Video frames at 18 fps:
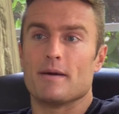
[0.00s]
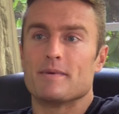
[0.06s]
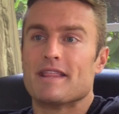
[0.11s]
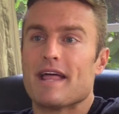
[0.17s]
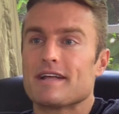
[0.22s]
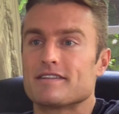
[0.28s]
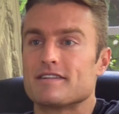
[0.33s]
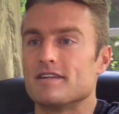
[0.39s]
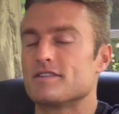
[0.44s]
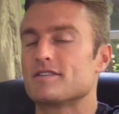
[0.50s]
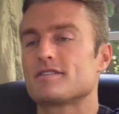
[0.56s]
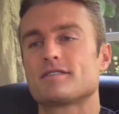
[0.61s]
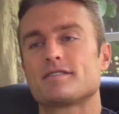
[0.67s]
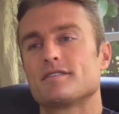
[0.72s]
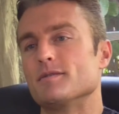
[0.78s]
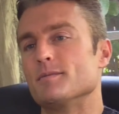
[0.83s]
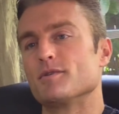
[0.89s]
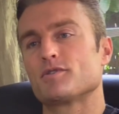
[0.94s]
I mean, that's
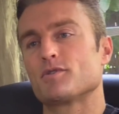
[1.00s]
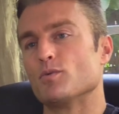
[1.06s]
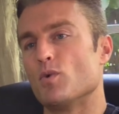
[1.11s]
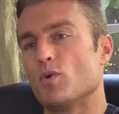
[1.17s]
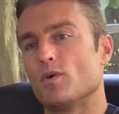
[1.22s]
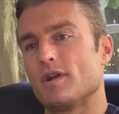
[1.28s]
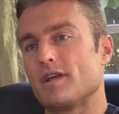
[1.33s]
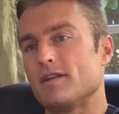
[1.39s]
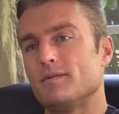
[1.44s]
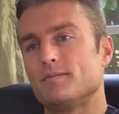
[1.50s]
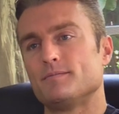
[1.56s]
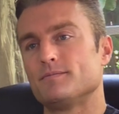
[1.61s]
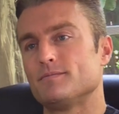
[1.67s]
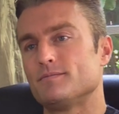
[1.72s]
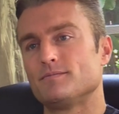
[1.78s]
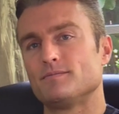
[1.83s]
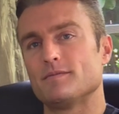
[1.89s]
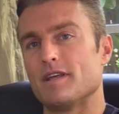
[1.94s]
it's the most rewarding.
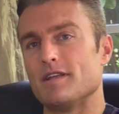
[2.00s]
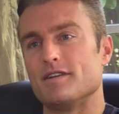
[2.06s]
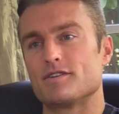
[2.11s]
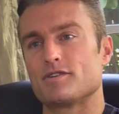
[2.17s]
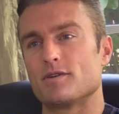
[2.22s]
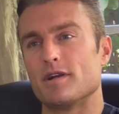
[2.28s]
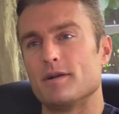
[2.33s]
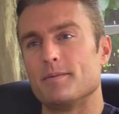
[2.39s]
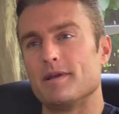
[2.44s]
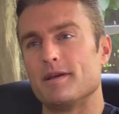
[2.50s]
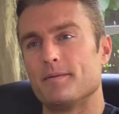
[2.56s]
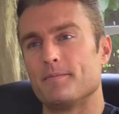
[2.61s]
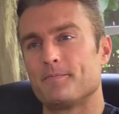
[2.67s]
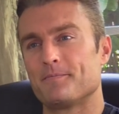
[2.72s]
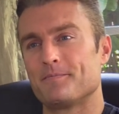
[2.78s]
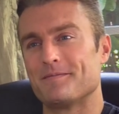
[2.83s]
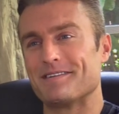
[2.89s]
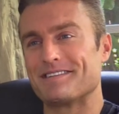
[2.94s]
That's why you do
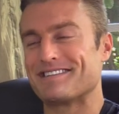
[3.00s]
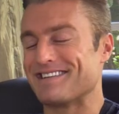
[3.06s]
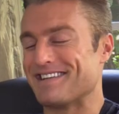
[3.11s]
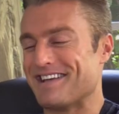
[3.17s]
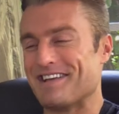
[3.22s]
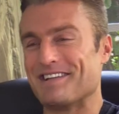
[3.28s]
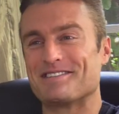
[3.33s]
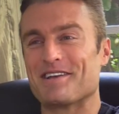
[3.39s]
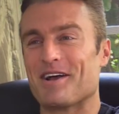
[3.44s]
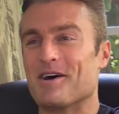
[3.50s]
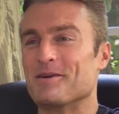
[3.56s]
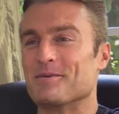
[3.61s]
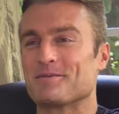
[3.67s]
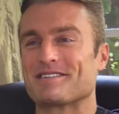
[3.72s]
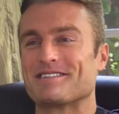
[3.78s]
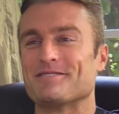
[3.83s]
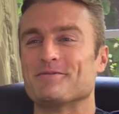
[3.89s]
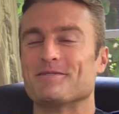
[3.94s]
this. Yeah. It's, it's 100
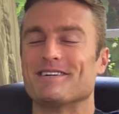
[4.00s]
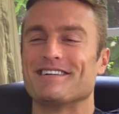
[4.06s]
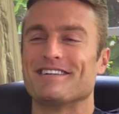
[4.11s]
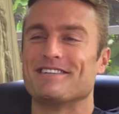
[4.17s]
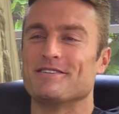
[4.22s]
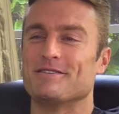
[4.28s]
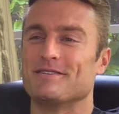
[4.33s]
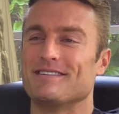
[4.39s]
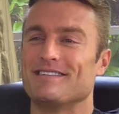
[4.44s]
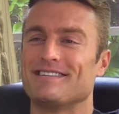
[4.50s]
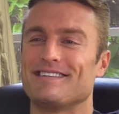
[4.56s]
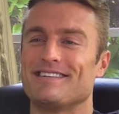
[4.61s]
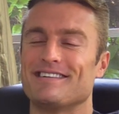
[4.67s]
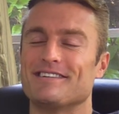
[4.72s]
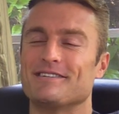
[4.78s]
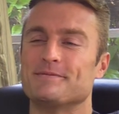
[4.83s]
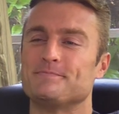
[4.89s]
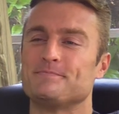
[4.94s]
percent why I do it.
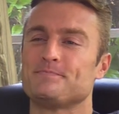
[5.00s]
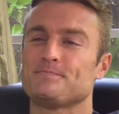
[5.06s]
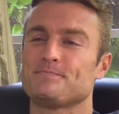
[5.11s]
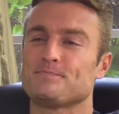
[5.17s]
Yeah.